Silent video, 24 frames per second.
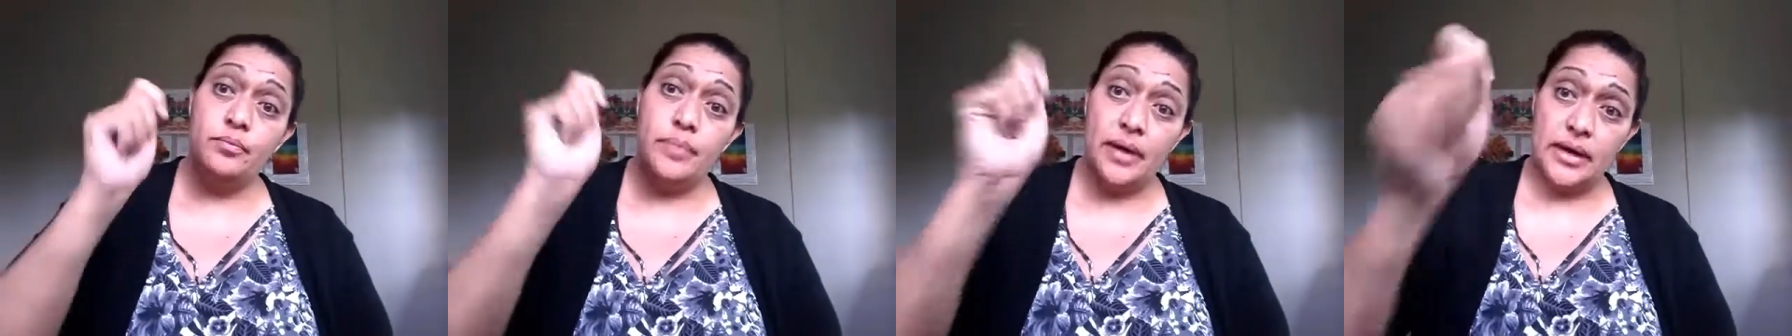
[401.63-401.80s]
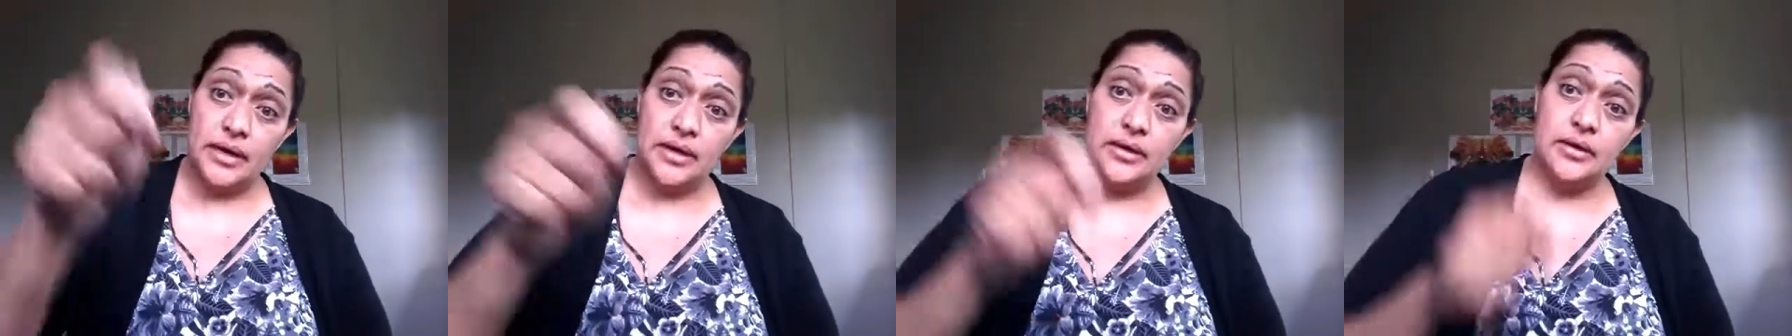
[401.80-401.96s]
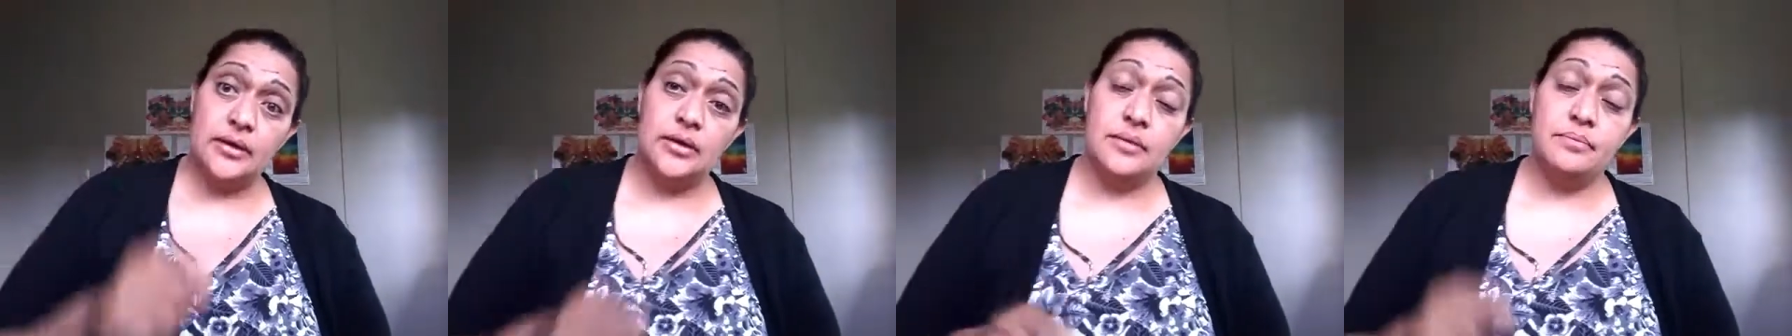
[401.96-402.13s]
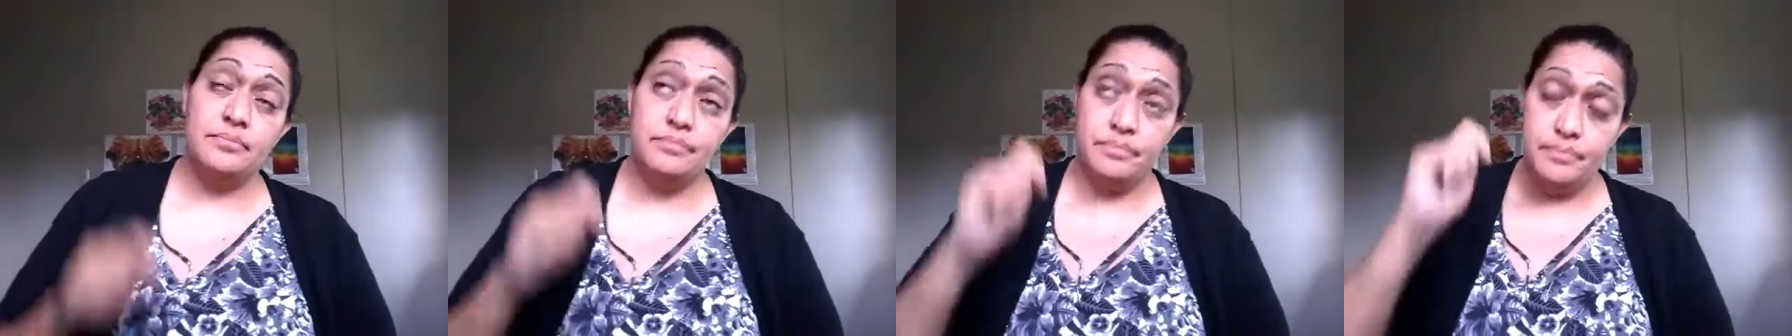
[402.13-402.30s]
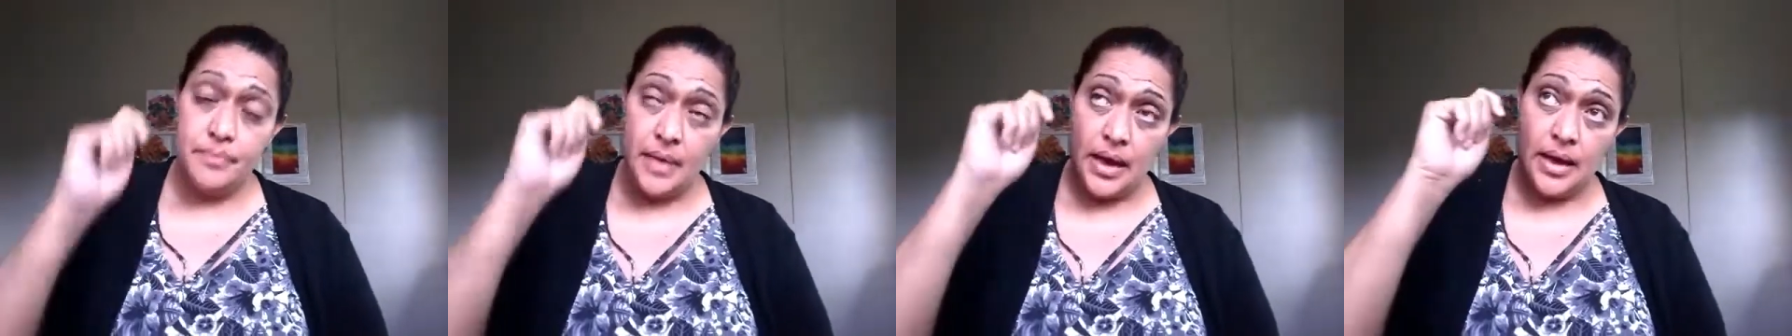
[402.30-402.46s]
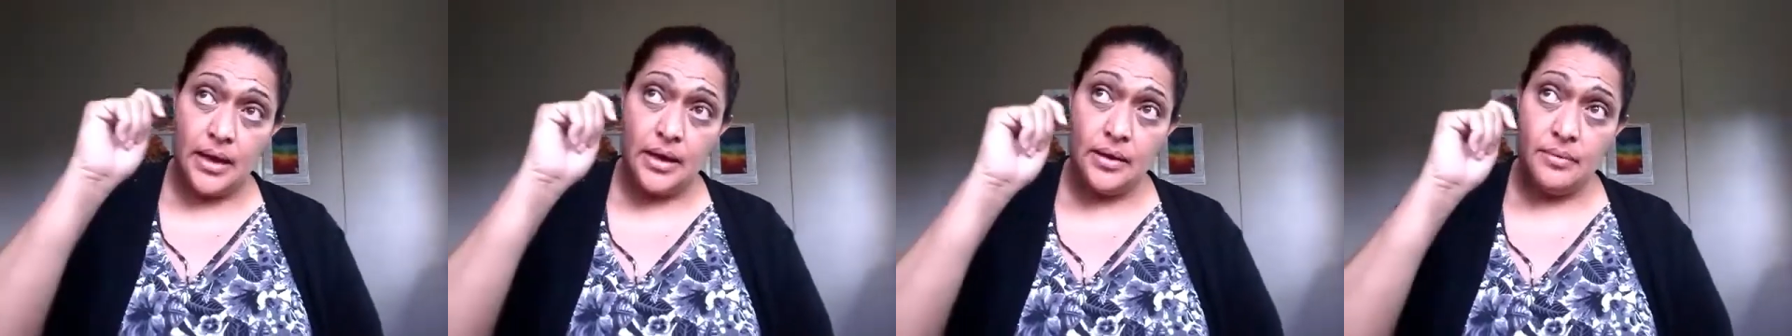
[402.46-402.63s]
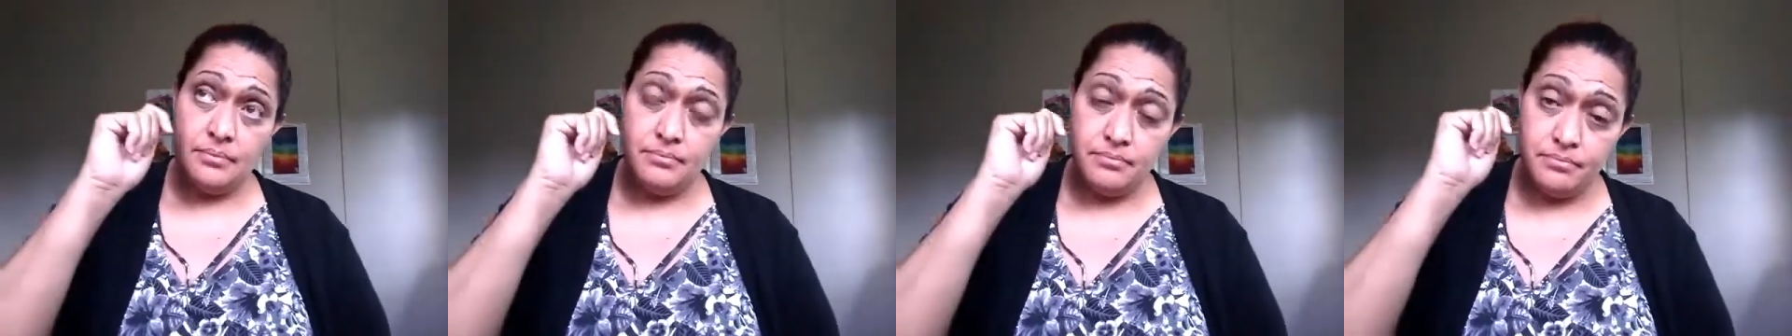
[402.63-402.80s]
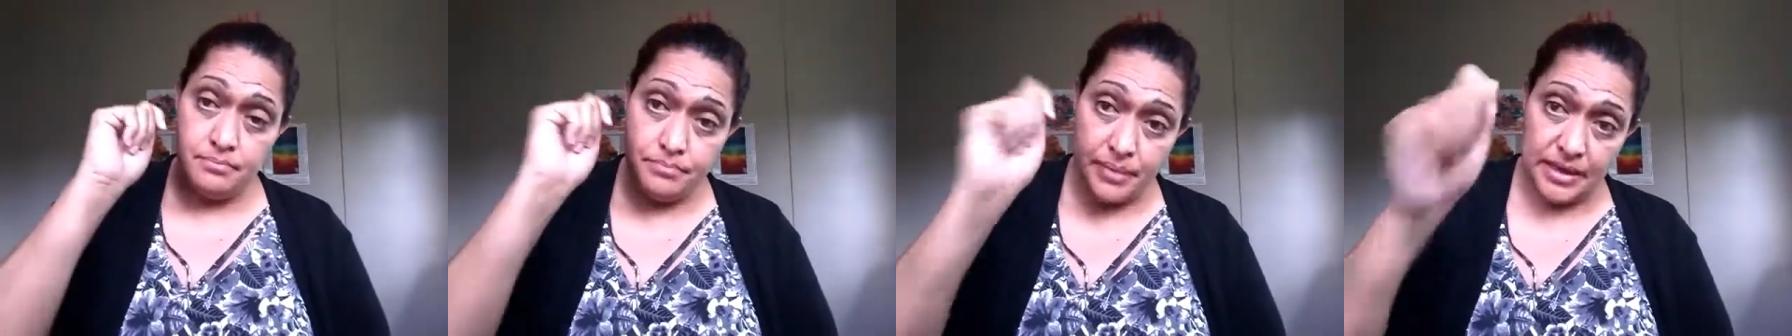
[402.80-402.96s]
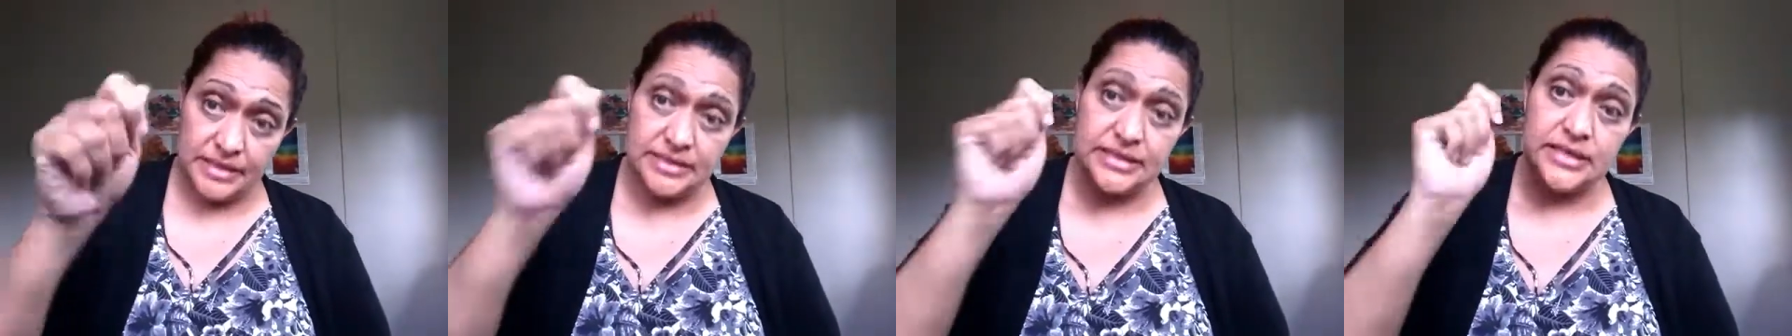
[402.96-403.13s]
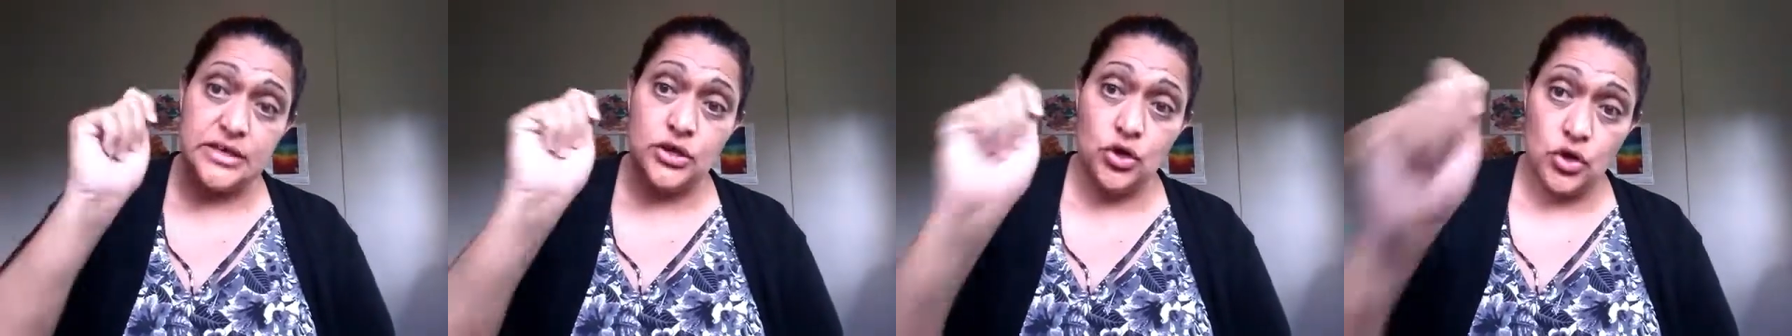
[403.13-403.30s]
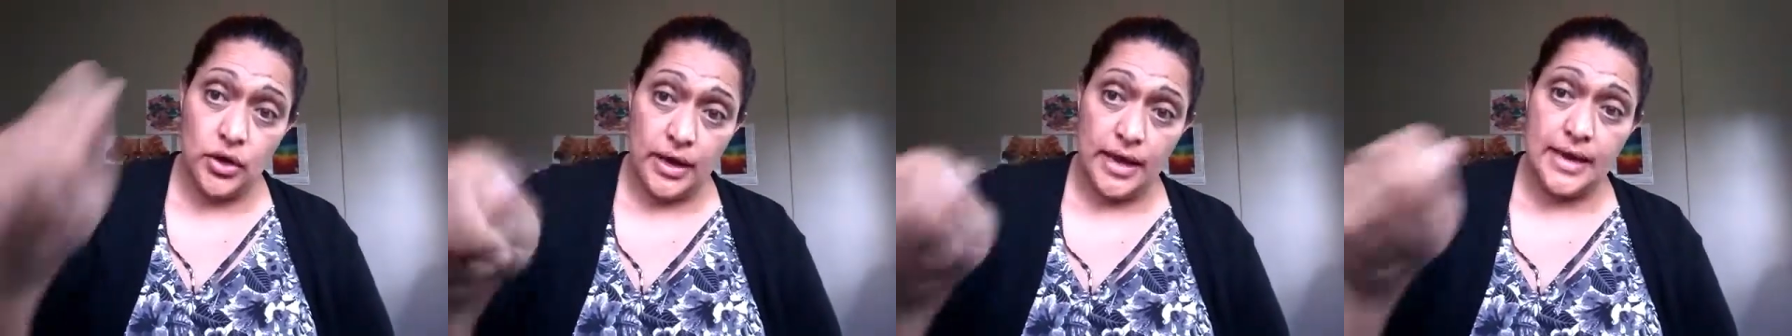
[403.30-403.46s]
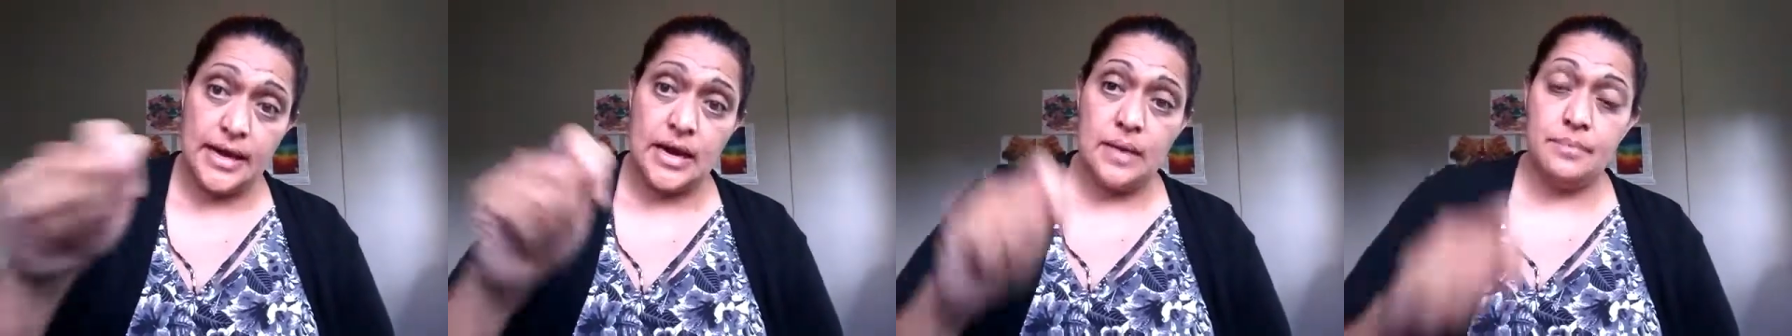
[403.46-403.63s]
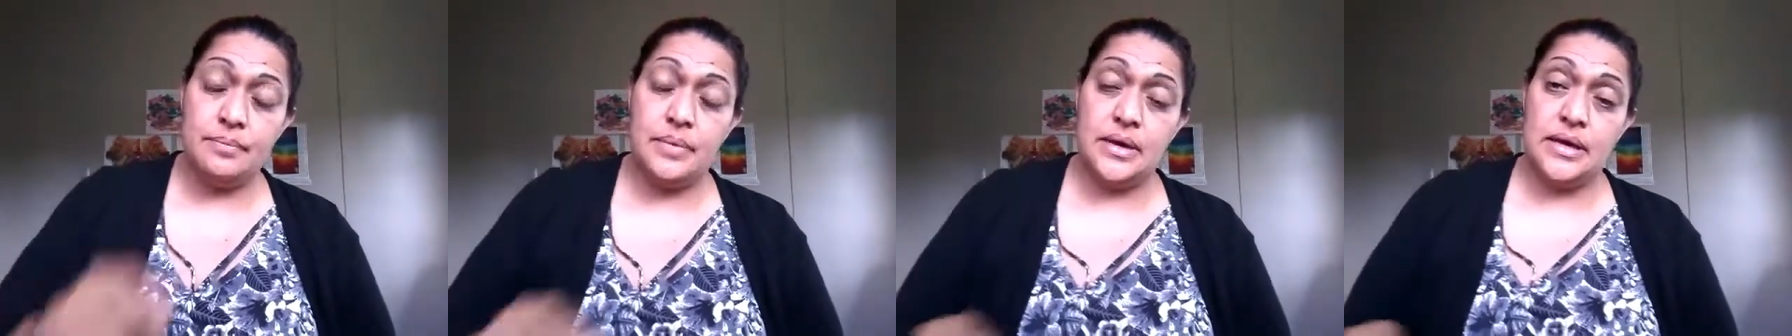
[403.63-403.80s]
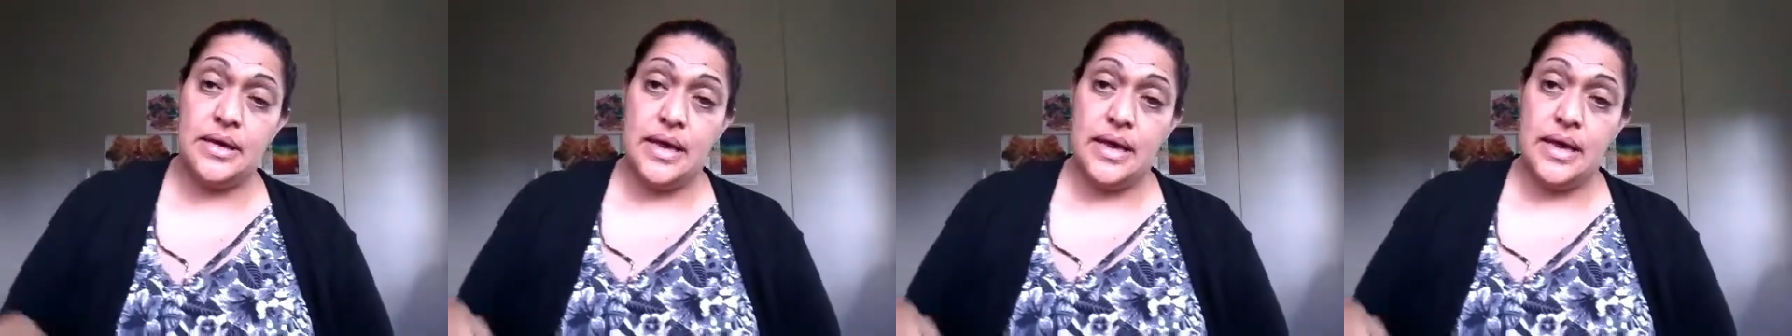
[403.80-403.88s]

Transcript: butting your head up